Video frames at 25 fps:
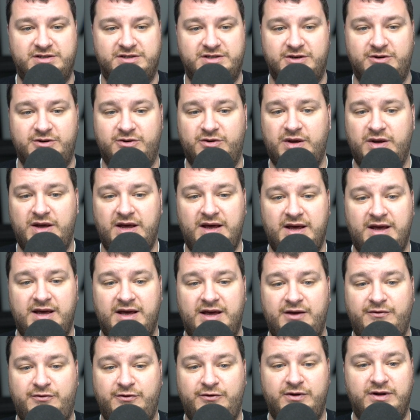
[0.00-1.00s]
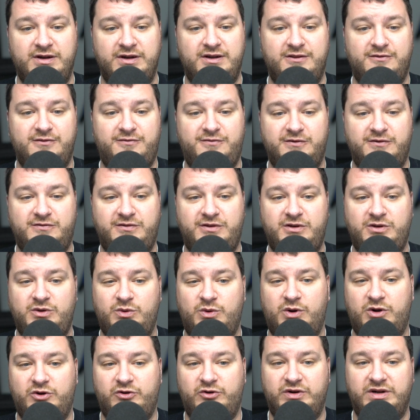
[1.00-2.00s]
So if you're into the
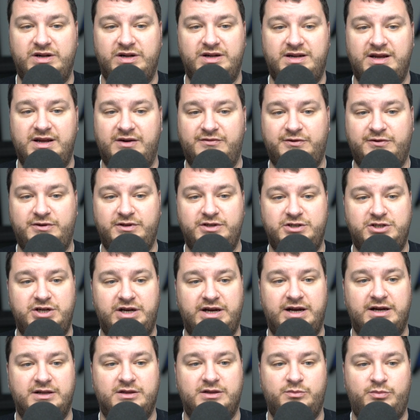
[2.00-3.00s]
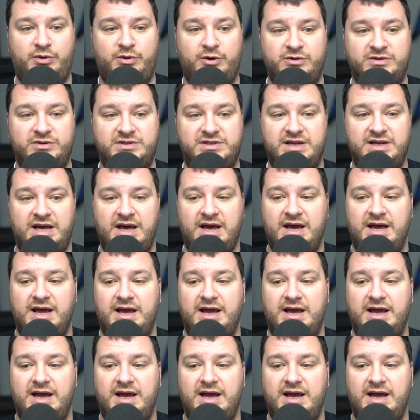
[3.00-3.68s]
5200, definitely check out the post.